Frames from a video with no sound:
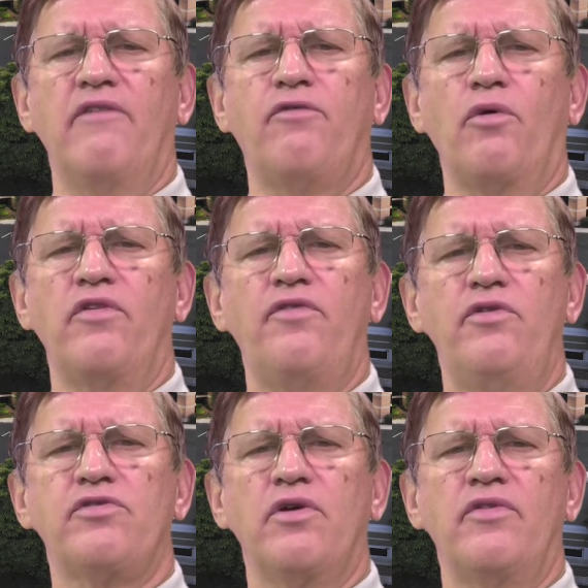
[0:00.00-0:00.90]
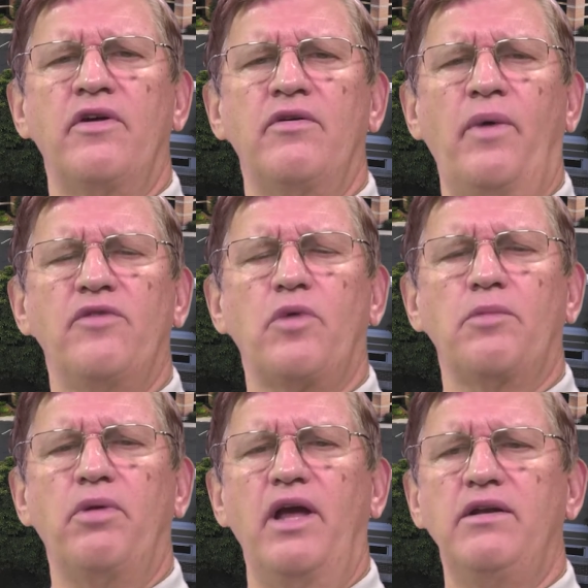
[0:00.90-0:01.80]
for the future of the
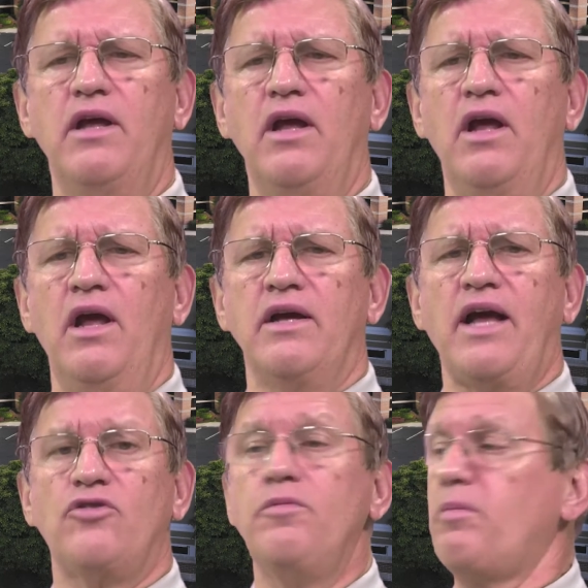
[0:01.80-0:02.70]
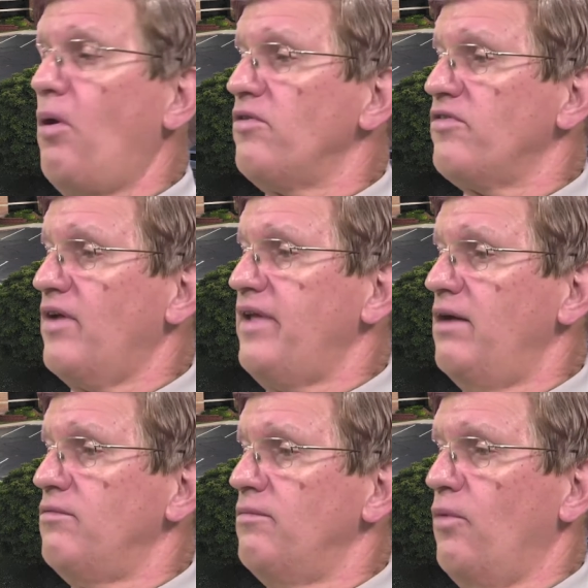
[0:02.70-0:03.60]
wastewater plant. Got two proposals on
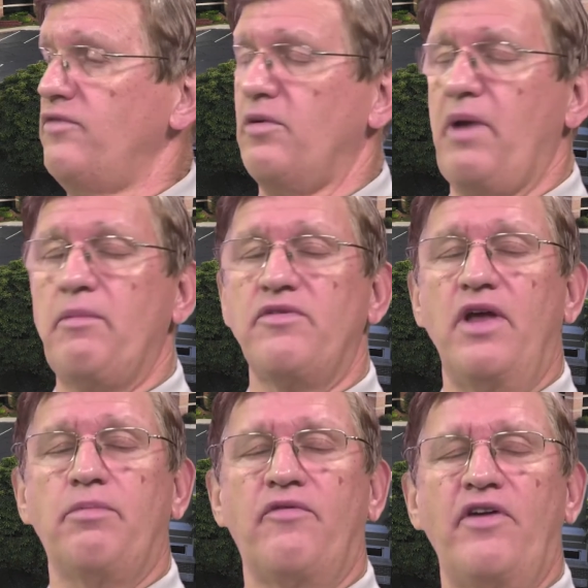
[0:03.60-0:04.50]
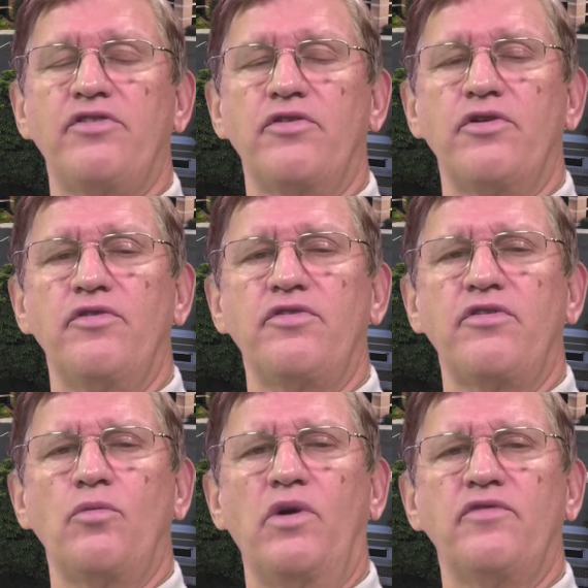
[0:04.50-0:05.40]
that, one from MSA Professional
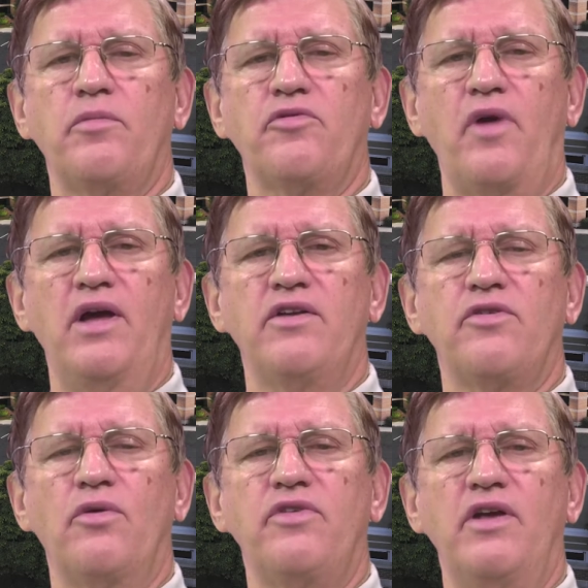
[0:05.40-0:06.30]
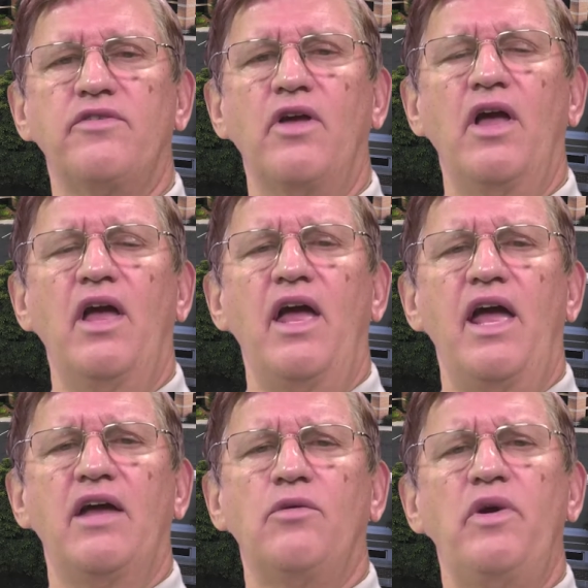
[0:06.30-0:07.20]
Services and one from Strand Associates.
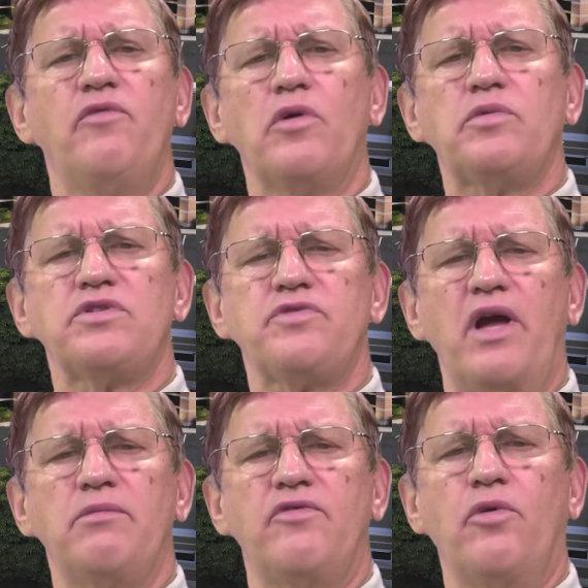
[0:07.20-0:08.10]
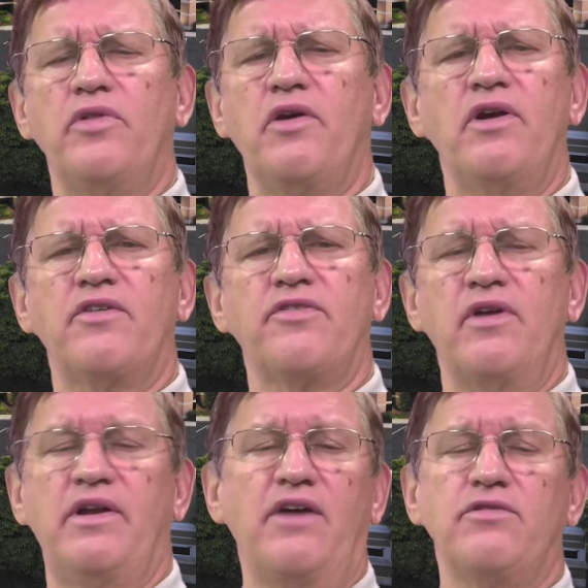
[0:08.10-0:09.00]
And we've worked with Strand before. They're
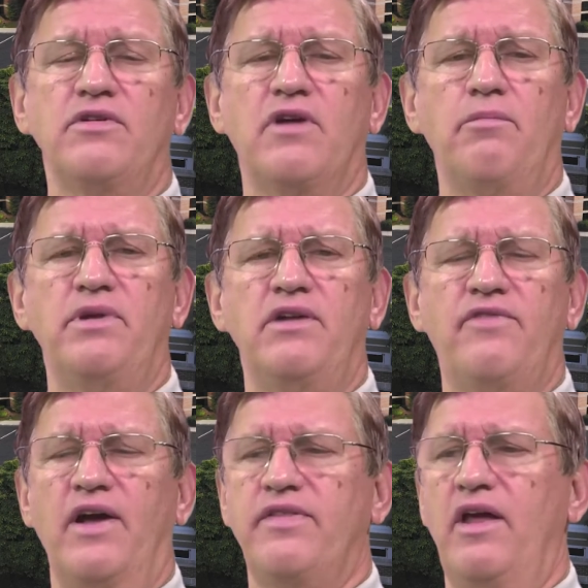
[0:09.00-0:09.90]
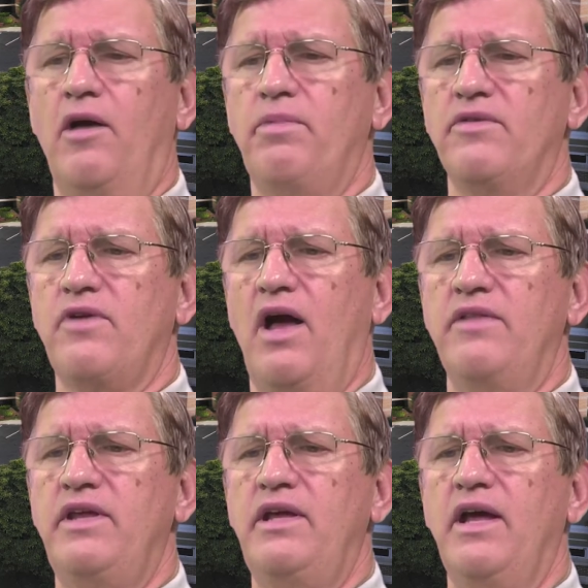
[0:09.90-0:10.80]
an excellent company. In fact, they help us
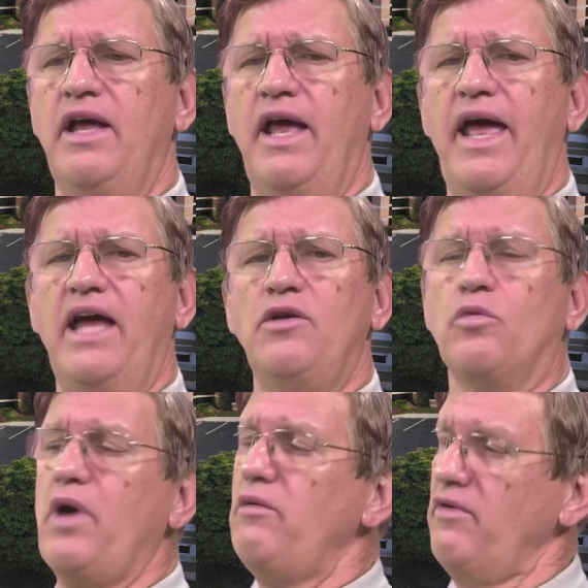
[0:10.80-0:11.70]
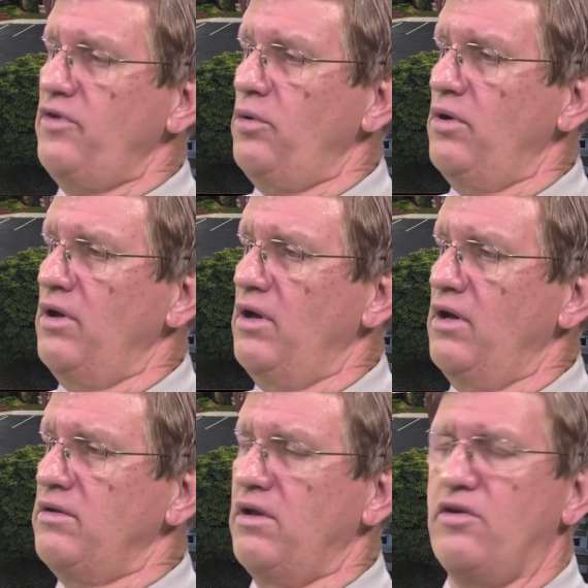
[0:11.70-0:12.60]
on the annual rate review
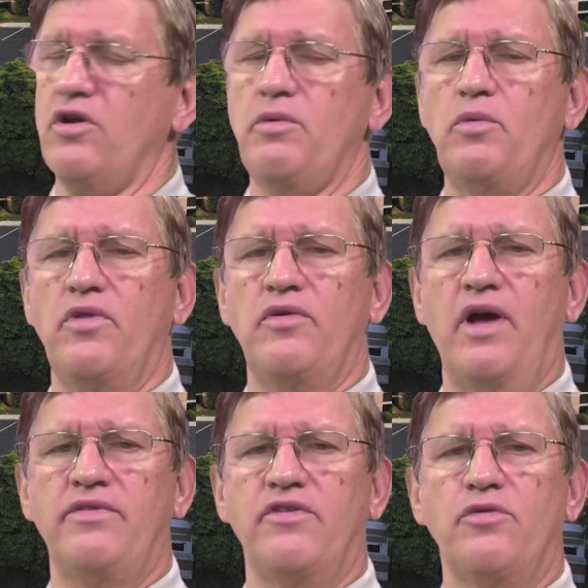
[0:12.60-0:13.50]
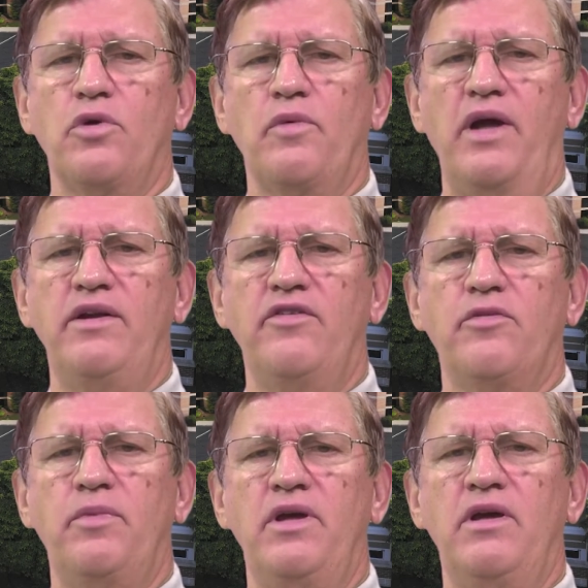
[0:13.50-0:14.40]
to determine whether or not the sewer rate
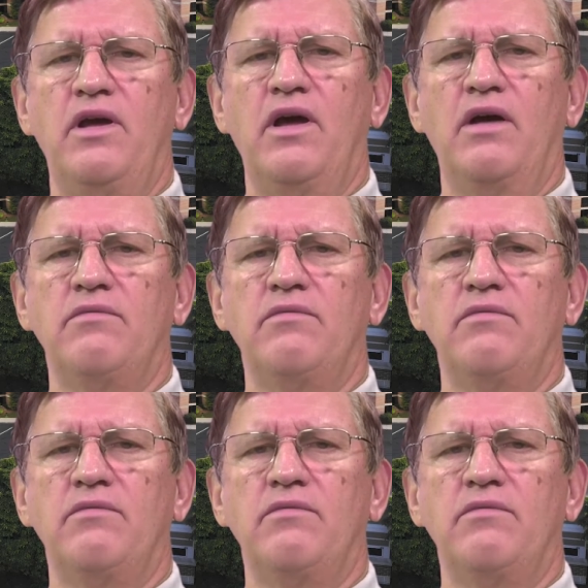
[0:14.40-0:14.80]
needs to be